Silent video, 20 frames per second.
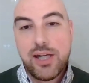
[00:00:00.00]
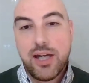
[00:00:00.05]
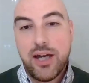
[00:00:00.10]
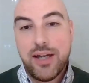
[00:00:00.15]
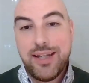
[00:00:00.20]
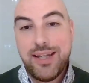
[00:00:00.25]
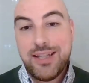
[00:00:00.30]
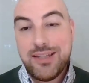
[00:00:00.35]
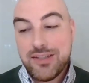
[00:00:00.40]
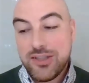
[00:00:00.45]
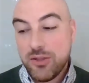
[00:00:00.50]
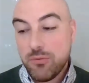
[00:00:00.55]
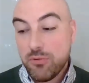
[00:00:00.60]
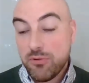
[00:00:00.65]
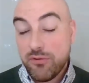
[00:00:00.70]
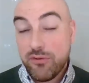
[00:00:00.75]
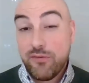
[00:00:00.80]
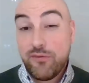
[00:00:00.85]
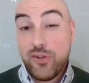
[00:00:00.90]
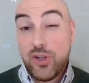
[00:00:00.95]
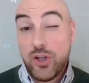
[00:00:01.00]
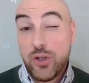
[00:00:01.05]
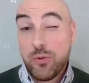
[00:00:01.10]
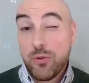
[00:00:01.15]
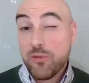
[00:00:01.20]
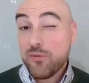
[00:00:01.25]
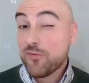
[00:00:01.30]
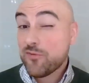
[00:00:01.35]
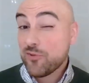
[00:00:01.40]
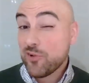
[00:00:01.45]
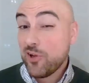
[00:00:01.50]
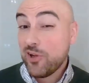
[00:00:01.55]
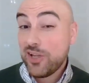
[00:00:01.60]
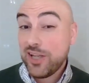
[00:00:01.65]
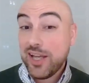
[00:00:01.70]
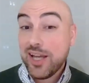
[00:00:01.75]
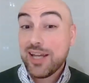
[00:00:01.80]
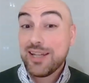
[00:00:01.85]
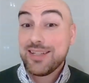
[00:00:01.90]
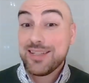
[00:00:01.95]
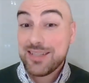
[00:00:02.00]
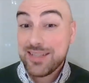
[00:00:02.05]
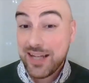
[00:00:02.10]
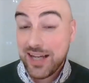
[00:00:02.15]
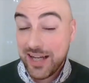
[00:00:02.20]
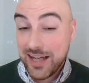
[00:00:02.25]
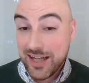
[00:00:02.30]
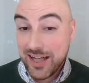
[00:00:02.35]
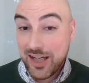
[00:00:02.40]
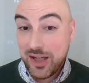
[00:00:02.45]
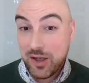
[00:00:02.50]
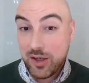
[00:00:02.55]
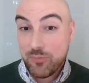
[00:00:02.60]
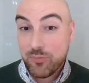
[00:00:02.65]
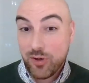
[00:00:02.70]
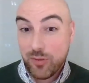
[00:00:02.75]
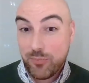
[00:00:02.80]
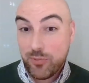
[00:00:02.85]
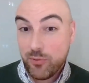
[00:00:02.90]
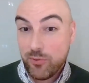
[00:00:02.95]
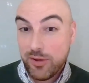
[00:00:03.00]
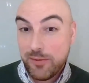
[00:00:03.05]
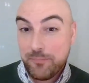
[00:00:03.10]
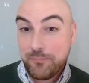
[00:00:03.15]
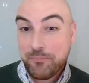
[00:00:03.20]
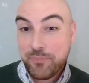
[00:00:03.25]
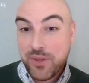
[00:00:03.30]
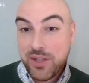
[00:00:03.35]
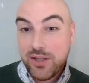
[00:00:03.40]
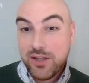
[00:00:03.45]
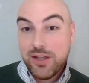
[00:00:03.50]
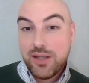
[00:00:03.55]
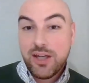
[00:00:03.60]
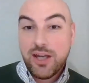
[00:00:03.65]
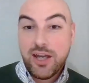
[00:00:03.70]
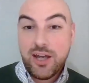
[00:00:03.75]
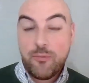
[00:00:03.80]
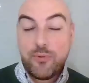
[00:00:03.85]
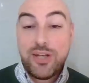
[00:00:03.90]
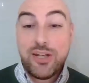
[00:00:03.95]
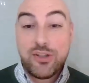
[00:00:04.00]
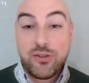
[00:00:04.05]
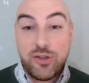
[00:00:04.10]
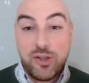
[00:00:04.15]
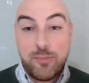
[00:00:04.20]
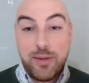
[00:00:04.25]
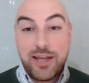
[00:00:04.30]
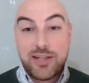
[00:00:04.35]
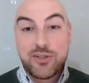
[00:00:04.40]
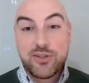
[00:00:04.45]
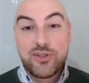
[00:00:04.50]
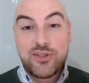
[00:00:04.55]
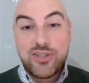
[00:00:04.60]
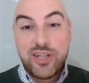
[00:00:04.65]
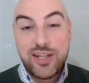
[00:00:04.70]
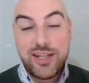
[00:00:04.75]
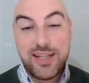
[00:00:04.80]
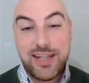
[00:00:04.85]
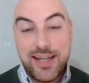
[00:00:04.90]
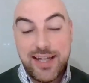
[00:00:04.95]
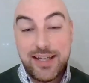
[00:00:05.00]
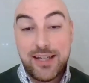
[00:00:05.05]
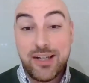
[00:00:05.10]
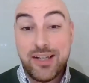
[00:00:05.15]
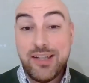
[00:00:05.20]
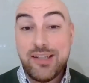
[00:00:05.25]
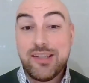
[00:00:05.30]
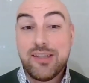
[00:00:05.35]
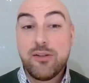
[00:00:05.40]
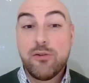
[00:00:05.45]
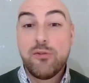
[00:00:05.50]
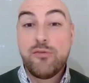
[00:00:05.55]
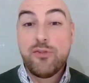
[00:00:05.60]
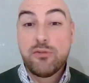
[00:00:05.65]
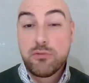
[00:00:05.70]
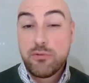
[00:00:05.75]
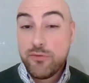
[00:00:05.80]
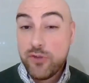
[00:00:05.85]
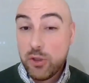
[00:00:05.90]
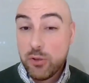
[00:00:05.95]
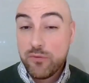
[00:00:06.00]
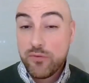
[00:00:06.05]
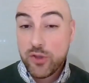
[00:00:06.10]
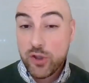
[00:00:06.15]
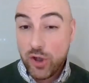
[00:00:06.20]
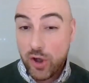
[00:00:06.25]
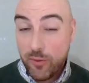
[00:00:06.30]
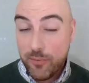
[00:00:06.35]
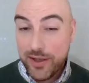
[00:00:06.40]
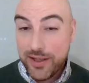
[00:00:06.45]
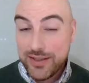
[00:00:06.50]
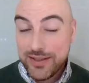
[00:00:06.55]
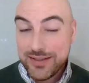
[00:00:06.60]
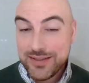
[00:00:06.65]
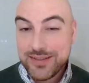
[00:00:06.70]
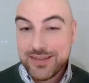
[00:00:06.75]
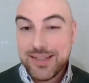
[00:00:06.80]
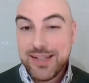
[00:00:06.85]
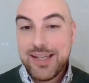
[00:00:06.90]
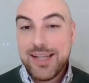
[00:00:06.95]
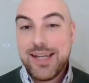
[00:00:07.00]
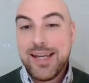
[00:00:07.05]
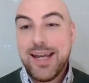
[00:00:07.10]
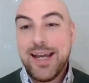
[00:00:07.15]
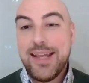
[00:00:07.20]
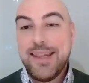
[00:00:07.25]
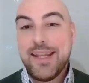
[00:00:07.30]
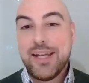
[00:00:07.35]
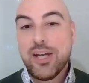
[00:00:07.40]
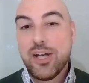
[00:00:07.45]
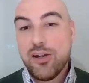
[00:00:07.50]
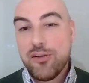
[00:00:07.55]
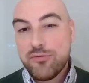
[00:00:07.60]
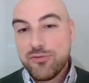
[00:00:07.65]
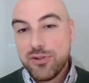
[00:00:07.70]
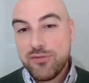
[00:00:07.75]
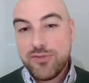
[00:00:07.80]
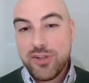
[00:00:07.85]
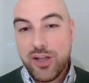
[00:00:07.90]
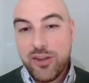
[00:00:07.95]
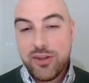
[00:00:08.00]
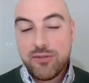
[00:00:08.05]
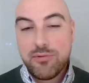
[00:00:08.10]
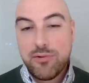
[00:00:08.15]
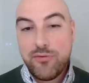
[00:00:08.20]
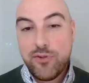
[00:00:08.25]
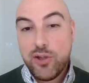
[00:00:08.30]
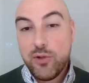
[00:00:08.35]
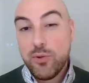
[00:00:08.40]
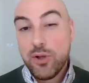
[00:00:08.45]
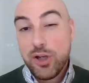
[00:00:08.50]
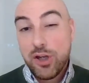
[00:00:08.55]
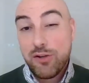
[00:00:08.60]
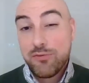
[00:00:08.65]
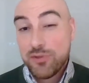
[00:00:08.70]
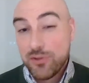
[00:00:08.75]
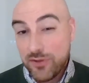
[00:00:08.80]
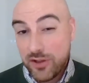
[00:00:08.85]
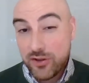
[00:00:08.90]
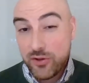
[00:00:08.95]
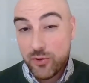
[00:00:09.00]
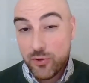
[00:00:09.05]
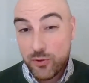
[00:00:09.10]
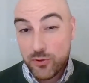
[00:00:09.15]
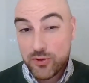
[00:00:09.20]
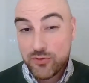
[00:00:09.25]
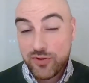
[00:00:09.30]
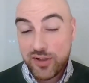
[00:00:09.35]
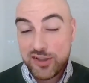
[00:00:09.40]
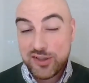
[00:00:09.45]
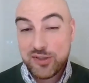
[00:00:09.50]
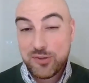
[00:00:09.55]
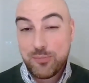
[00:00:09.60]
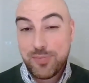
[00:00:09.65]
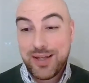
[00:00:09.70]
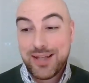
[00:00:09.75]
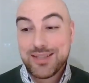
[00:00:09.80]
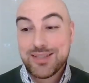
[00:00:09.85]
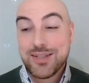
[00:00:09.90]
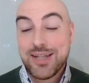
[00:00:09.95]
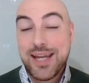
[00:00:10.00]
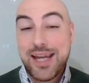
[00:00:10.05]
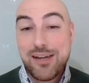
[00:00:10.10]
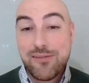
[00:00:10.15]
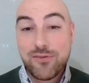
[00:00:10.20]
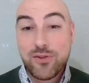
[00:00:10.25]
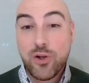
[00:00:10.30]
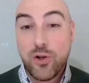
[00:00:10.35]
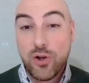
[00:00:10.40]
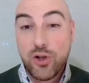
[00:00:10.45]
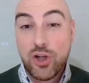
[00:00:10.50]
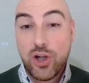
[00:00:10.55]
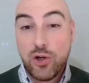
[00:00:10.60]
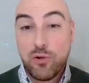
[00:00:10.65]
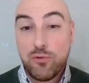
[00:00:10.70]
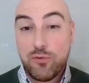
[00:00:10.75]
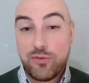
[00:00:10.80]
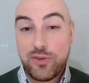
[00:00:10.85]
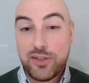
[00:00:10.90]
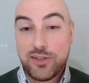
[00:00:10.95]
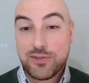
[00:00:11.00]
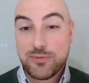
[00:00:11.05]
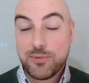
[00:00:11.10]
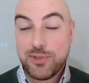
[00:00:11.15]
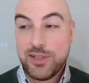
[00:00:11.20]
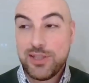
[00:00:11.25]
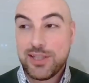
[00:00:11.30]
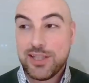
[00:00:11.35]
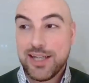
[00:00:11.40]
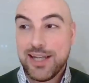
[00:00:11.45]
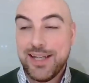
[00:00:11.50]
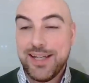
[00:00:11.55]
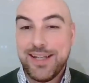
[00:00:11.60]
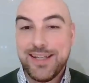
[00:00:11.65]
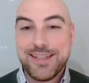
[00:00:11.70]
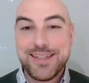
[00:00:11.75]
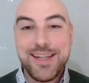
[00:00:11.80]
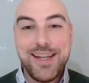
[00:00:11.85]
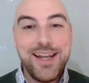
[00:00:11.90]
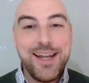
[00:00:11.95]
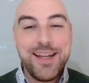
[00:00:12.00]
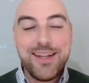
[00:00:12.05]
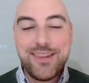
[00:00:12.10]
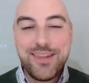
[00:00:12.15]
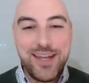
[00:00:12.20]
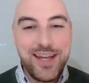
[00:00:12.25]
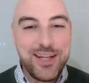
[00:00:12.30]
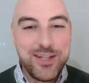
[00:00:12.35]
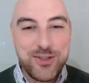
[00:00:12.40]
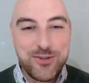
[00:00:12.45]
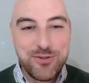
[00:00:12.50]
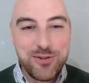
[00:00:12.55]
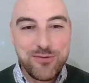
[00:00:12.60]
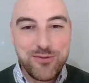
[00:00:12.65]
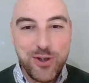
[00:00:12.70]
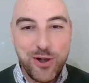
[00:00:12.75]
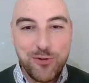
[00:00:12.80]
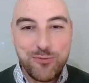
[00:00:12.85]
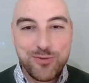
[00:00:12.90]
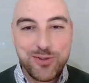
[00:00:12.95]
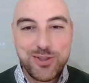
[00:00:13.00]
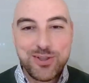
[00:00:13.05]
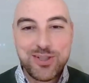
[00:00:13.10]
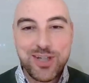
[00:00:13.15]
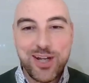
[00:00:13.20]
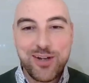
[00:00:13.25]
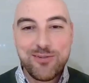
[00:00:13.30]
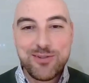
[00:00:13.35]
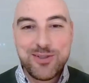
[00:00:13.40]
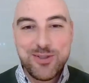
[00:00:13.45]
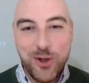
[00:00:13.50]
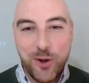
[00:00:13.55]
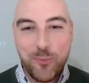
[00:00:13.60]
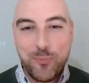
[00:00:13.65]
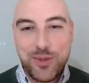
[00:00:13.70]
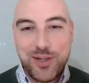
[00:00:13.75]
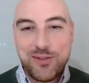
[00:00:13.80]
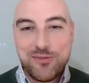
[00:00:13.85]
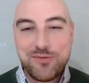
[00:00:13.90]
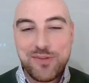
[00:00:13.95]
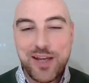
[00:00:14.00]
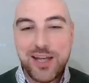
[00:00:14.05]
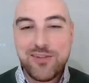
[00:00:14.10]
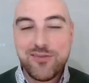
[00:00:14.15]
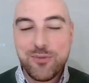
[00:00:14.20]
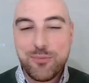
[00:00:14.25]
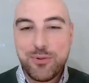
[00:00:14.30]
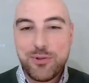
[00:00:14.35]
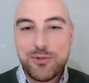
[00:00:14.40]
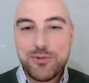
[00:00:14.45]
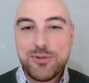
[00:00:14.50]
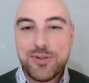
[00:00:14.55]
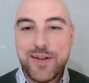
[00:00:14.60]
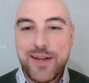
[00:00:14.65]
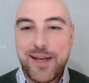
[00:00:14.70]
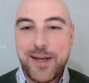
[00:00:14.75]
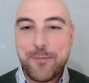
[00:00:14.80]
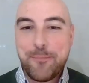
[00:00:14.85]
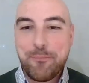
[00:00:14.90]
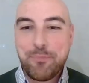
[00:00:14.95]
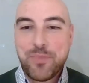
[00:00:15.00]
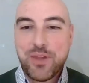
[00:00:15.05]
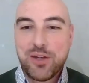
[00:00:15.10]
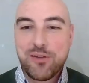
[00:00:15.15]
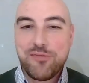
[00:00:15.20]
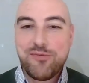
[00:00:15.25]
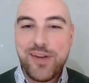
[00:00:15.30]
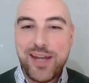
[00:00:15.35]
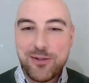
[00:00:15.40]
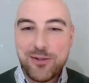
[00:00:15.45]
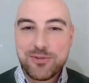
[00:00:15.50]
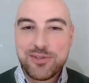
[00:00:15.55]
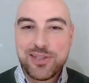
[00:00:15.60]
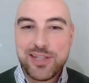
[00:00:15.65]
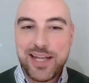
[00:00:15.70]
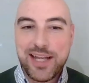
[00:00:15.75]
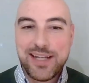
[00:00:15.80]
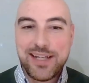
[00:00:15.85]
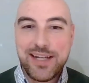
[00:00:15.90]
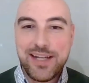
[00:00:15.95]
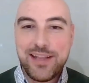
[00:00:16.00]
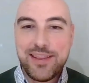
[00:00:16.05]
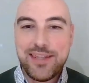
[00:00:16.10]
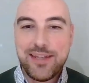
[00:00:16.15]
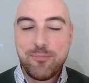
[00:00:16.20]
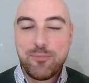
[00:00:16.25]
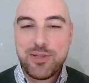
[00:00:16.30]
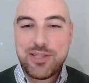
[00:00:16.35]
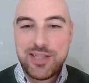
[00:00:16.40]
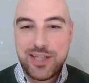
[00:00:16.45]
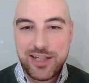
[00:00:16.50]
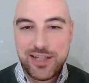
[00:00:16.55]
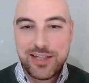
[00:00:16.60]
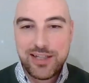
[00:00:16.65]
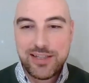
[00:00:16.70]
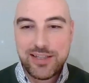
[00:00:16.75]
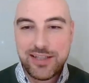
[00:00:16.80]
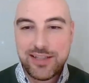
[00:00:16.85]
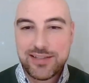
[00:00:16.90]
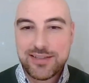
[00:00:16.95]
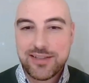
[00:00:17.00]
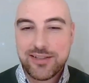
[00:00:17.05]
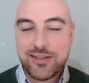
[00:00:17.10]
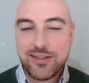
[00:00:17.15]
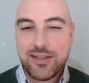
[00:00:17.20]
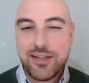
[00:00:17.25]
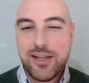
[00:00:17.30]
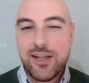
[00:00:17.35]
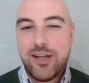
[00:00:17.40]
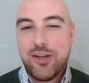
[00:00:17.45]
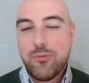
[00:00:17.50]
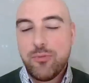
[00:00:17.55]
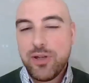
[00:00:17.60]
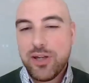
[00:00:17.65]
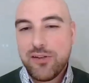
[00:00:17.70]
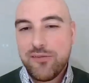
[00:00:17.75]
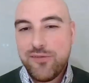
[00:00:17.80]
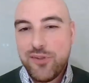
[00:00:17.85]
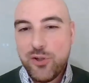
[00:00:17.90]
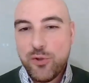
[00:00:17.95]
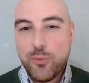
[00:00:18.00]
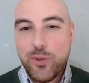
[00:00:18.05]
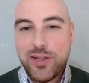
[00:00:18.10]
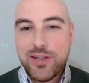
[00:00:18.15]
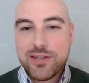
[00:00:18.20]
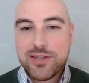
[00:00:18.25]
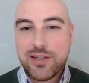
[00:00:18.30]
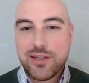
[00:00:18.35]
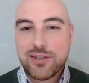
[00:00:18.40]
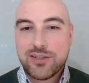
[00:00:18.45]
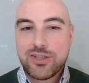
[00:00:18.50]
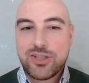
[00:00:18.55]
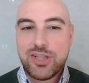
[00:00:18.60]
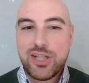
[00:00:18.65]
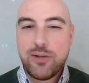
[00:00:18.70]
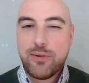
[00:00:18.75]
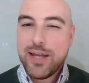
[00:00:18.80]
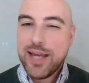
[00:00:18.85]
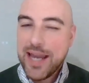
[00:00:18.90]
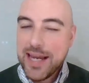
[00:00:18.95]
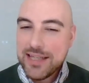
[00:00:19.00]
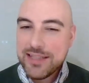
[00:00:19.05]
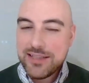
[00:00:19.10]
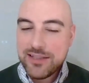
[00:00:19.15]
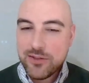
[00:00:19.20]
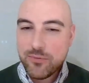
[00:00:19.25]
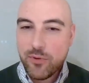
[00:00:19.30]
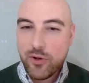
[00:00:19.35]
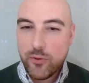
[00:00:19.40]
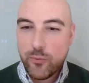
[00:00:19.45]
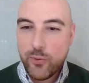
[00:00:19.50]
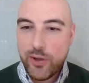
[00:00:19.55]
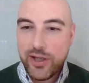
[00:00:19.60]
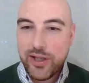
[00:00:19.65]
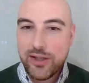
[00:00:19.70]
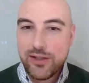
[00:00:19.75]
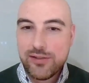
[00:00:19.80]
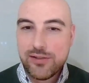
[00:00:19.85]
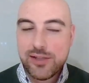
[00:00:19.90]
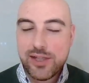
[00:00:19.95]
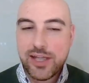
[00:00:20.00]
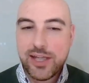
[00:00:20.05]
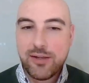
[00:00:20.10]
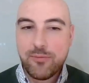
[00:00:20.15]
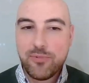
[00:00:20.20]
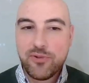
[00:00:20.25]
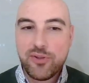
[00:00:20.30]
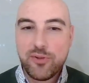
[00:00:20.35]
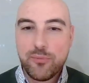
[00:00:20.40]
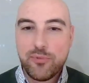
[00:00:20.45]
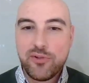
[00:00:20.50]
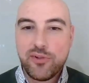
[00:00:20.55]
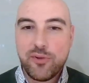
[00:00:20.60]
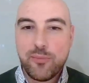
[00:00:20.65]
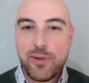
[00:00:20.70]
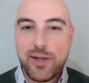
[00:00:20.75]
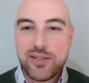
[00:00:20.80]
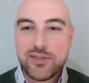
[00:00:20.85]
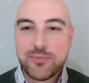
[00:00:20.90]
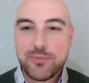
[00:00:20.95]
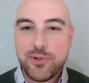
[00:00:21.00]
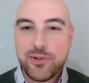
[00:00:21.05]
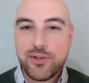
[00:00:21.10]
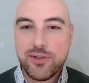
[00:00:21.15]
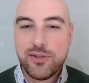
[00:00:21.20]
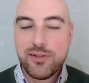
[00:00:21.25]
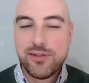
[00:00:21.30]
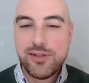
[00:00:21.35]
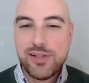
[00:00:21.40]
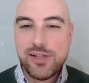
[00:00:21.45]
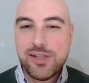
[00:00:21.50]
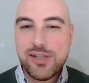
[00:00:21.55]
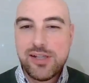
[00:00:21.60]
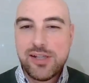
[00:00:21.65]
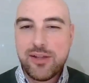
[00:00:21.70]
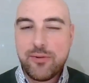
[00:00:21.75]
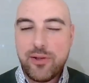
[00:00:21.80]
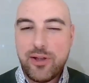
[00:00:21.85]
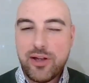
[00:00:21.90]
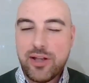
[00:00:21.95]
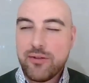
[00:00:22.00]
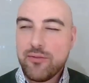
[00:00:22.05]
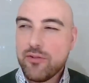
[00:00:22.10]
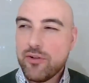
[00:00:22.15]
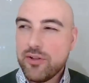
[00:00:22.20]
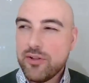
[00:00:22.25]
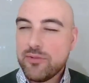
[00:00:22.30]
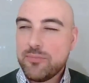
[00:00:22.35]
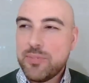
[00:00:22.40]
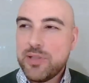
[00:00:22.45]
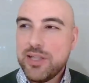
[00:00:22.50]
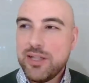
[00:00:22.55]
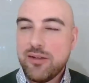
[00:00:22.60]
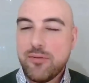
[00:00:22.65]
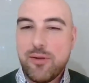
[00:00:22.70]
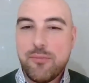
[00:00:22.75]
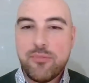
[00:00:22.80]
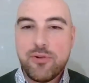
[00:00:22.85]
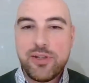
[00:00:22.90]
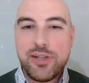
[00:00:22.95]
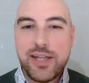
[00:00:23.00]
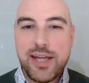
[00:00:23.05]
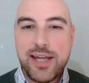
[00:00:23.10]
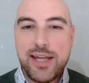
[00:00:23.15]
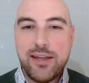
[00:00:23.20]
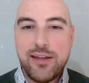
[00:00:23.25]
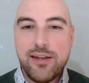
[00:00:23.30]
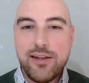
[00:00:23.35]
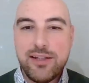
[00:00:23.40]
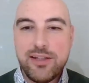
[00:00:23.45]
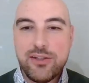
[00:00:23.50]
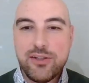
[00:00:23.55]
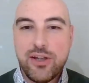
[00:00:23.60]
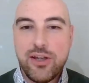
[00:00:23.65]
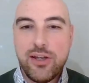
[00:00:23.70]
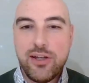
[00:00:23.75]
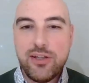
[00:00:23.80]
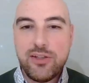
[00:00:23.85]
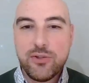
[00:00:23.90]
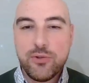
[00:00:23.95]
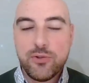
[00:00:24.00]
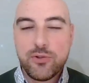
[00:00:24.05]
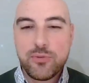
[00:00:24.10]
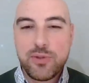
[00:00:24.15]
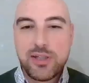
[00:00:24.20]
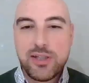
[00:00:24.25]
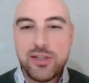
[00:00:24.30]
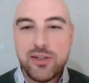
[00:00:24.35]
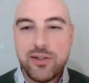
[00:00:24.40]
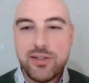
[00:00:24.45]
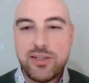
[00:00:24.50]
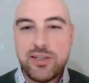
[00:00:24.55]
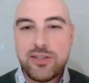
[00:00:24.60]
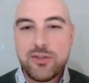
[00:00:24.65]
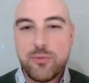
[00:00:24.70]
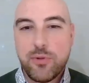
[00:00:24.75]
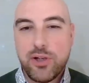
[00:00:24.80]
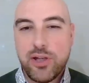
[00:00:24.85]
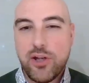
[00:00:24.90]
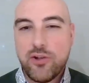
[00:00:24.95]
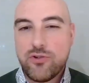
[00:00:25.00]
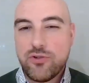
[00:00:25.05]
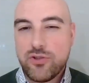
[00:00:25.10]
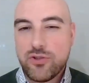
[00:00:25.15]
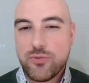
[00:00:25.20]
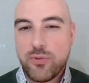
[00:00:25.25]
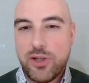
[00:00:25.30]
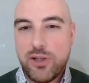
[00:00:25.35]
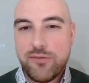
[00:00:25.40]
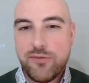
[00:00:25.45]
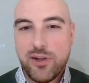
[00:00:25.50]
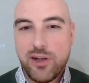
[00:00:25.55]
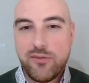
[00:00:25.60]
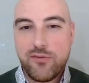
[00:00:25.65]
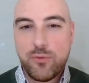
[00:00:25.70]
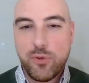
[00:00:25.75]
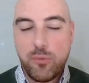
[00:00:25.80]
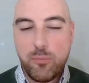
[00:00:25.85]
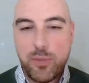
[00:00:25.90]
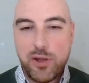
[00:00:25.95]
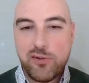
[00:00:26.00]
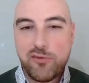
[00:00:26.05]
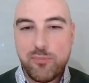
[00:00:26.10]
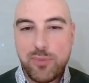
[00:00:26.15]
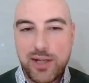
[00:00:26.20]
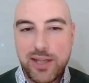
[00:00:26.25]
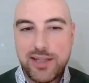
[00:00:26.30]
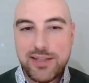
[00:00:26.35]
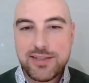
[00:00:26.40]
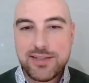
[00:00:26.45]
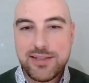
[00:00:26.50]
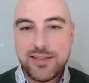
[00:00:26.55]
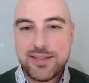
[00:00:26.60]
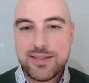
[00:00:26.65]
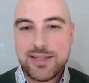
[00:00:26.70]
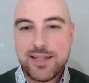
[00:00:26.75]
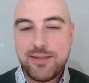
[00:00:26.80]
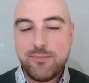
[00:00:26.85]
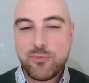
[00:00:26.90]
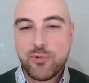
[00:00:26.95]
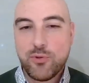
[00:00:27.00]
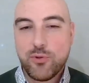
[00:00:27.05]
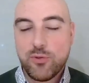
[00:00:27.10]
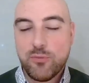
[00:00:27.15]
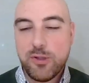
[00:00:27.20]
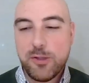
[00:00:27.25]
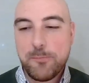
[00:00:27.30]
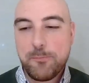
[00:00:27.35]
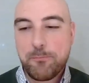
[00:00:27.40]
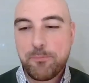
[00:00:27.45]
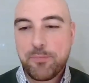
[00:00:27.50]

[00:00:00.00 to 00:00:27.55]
I need to do a review of Friday and Saturday, a proper one. Didn't do any bets on Sunday. I need to do a review of the comments. And then after I've done the review and after I've done the horse racing bets, I have got golf this week. And the history of golf in this channel has not been favourable. I failed to land anything particularly decent. We had a few wins last year. Our 80 to 1 winner was the best one. And I particularly remember a day, early doors, we had 90 to 1, 125 to 1 both place in the same tournament.